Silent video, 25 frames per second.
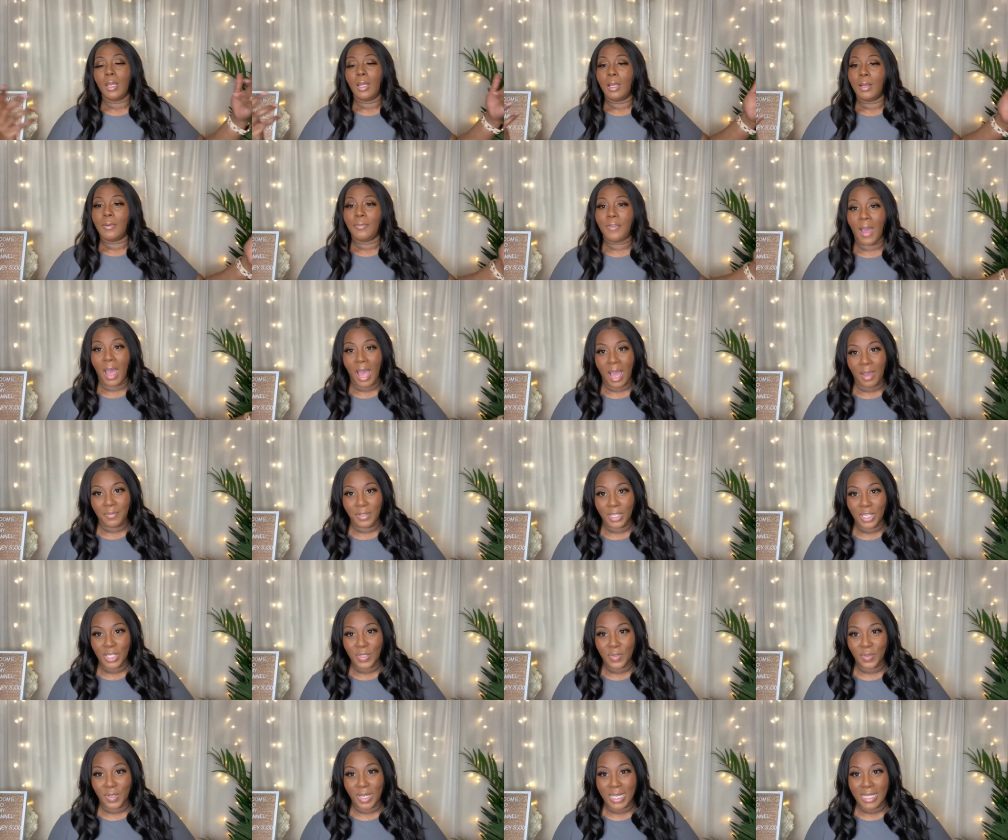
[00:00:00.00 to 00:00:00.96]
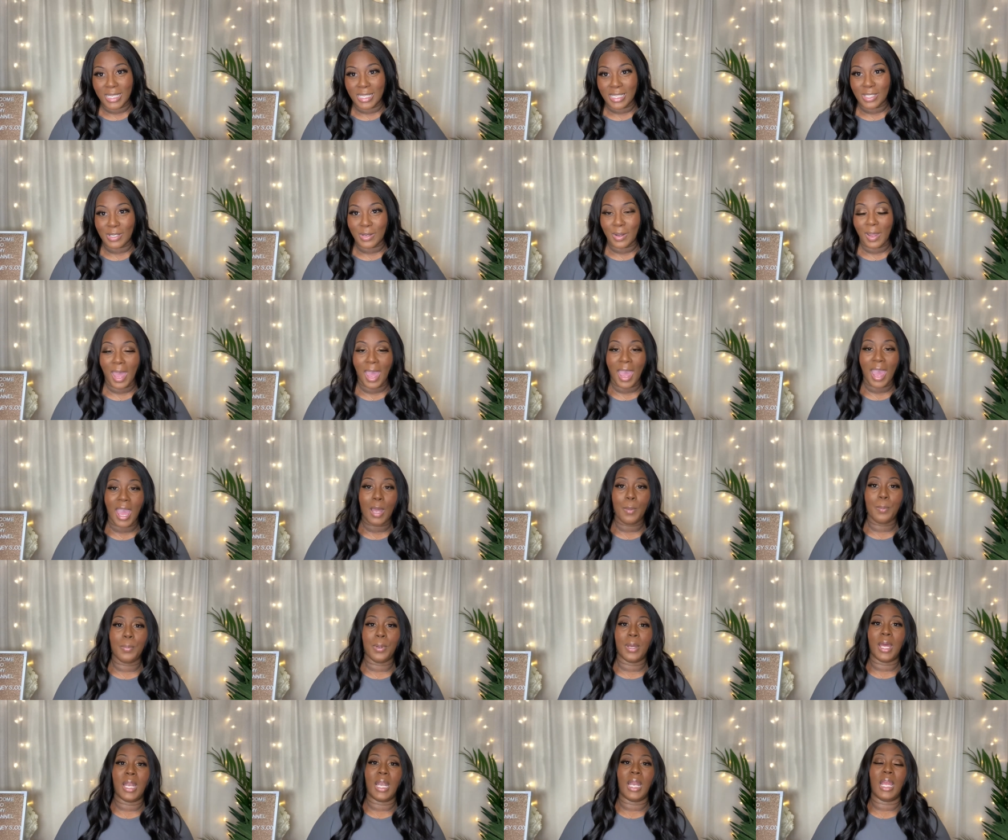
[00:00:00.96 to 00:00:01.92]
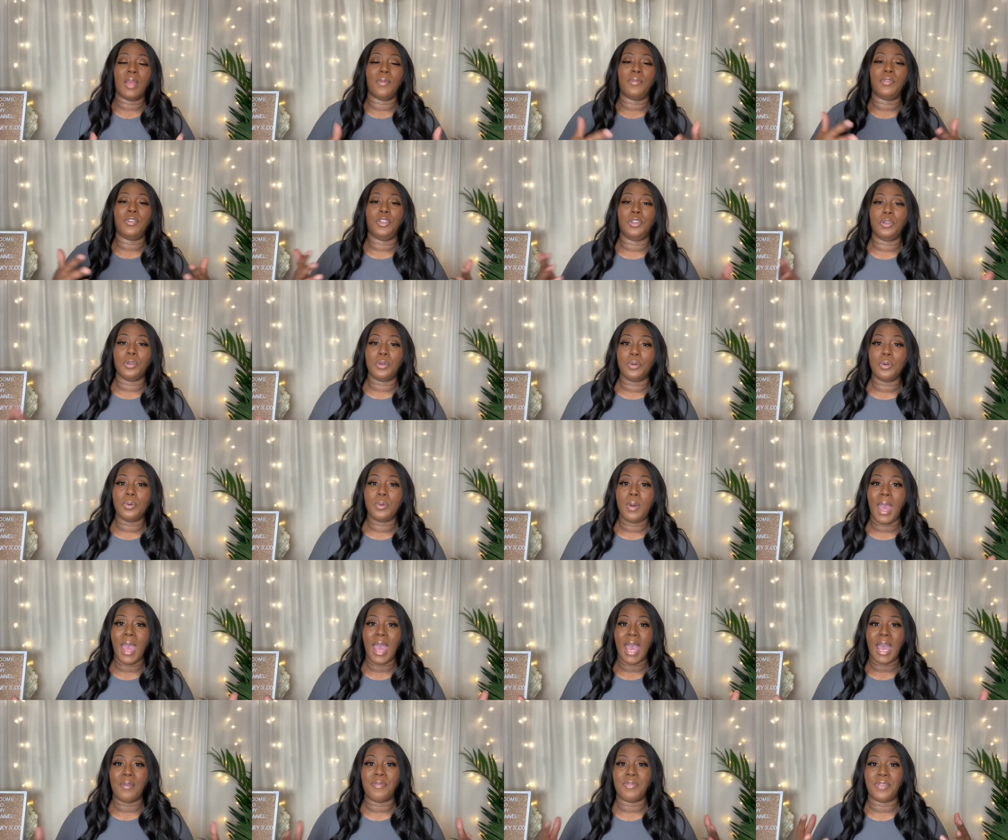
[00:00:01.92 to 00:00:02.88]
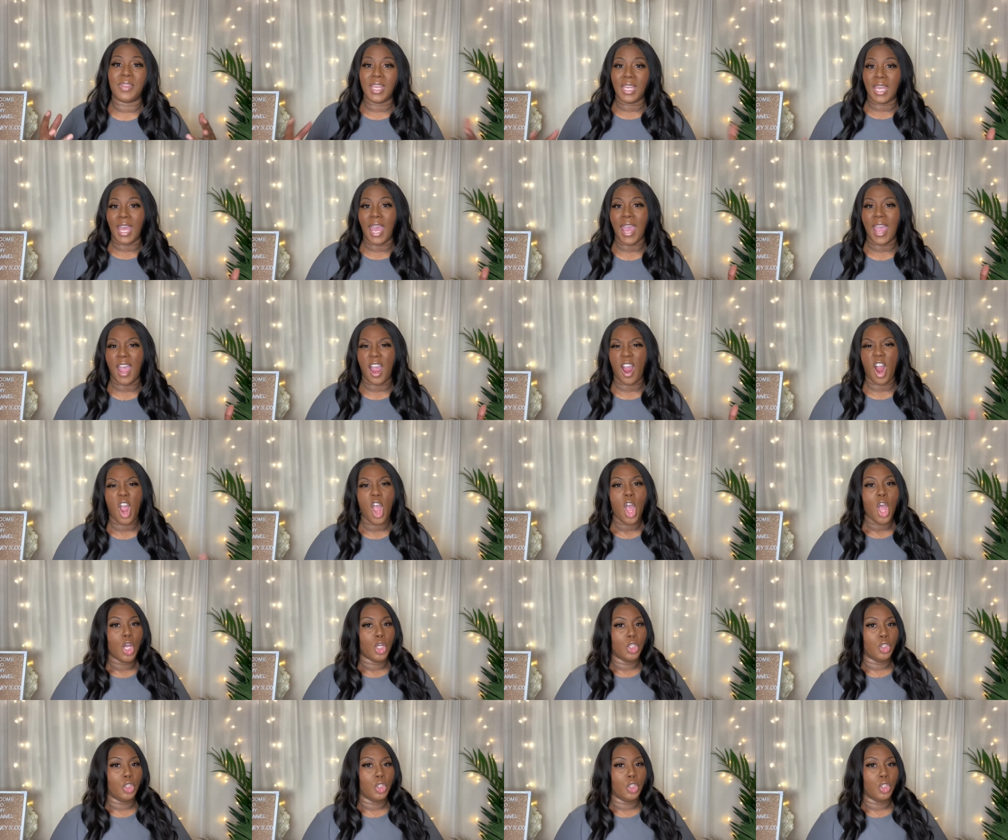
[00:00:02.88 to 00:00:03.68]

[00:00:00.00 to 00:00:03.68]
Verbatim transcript: for obvious reasons, okay? But if you have thick hair,